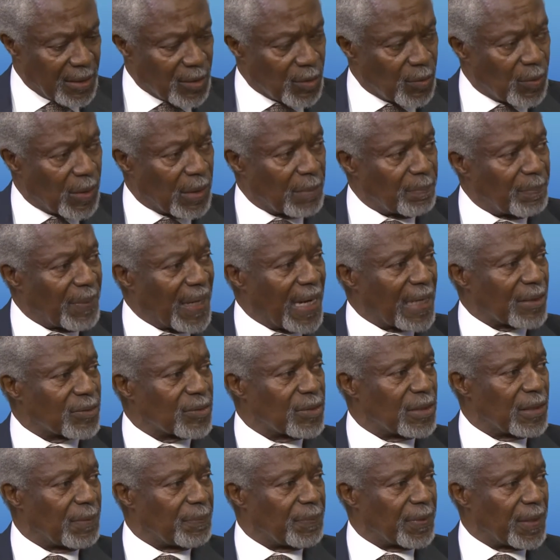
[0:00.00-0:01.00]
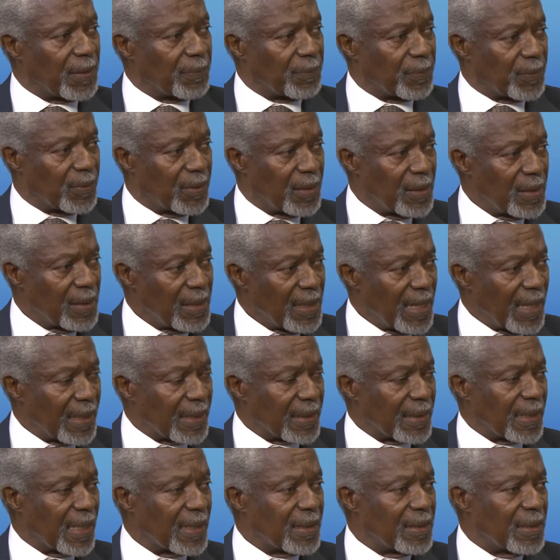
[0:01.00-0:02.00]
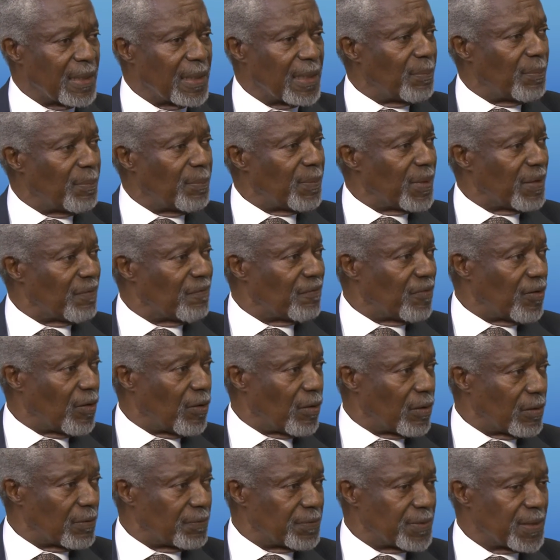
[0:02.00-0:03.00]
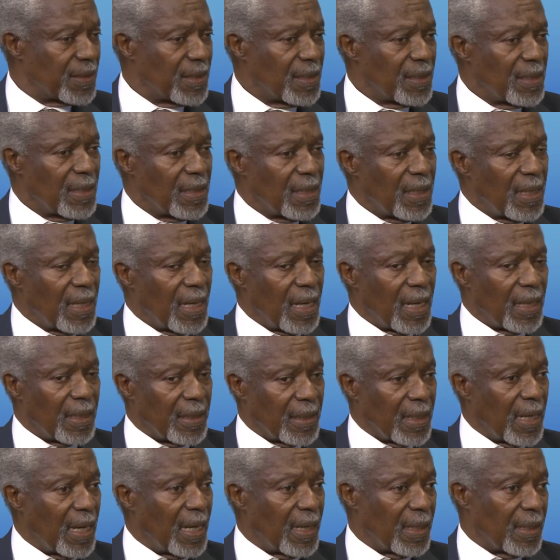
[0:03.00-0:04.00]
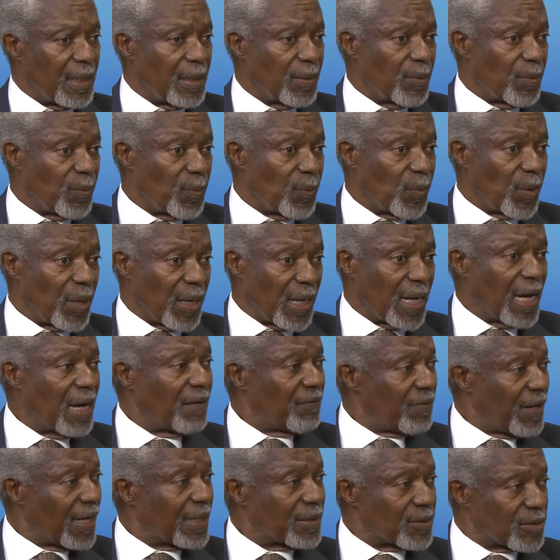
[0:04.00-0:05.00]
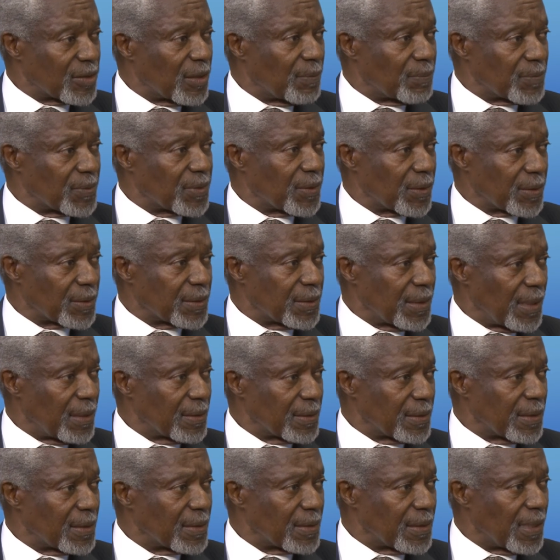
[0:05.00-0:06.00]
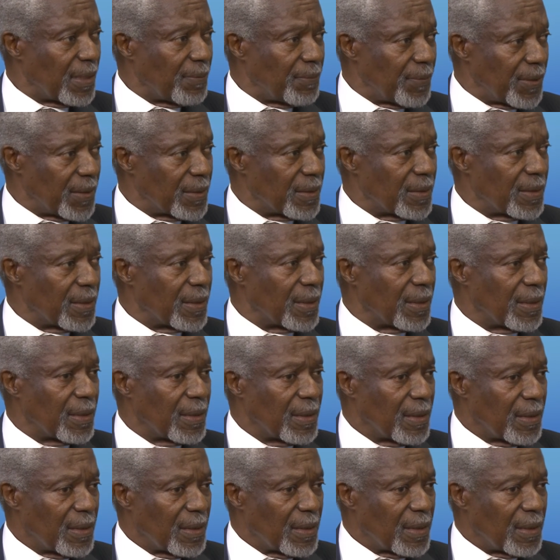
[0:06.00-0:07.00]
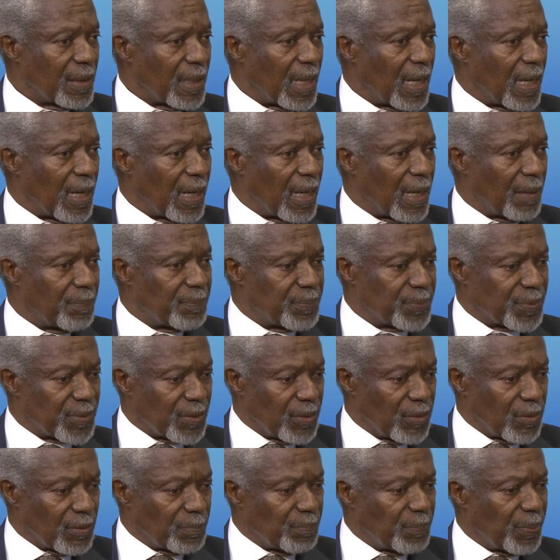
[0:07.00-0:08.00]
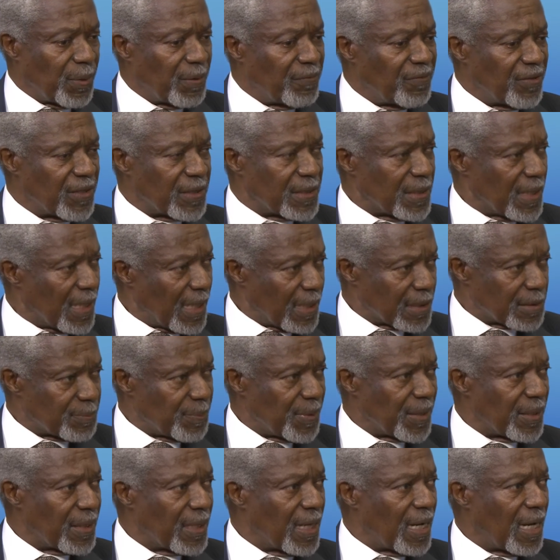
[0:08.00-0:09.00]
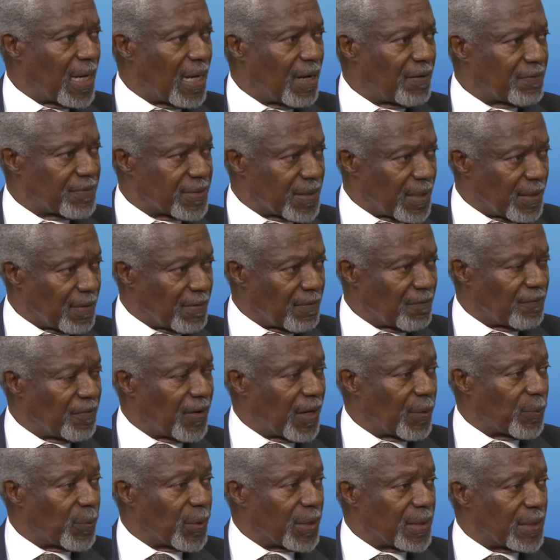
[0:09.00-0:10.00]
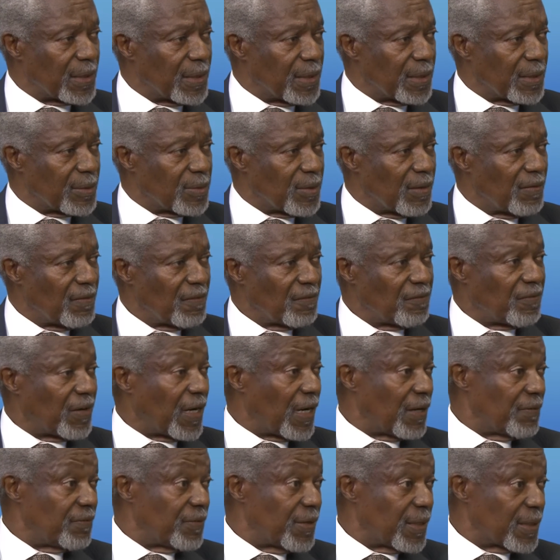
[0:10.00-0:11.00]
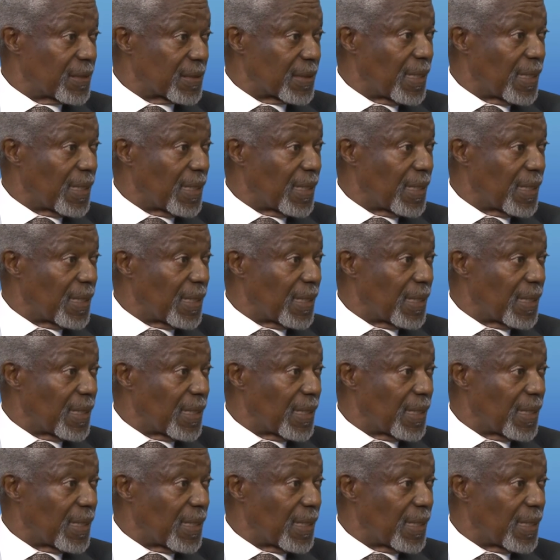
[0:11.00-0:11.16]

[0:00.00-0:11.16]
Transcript: UN back to the people and getting them involved. And we have had some successes. I mean, the absolute poverty has been halved. And in fact, we did it 5 years